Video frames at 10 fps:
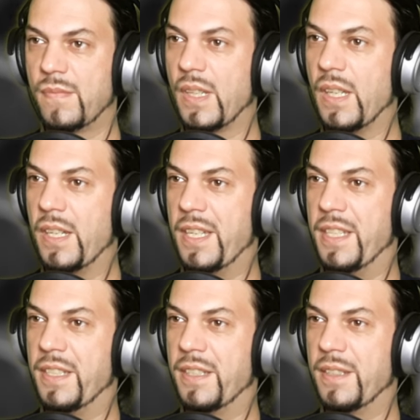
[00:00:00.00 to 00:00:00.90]

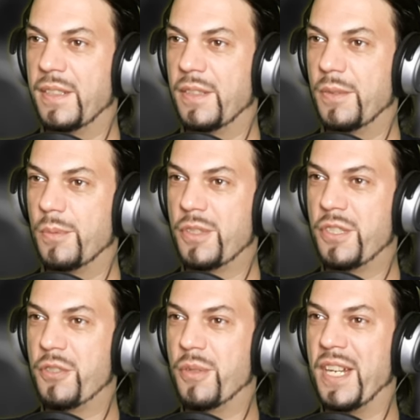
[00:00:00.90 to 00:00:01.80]
Hey, was
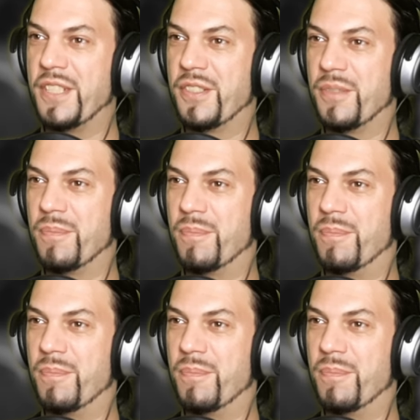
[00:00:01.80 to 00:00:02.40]
she trying to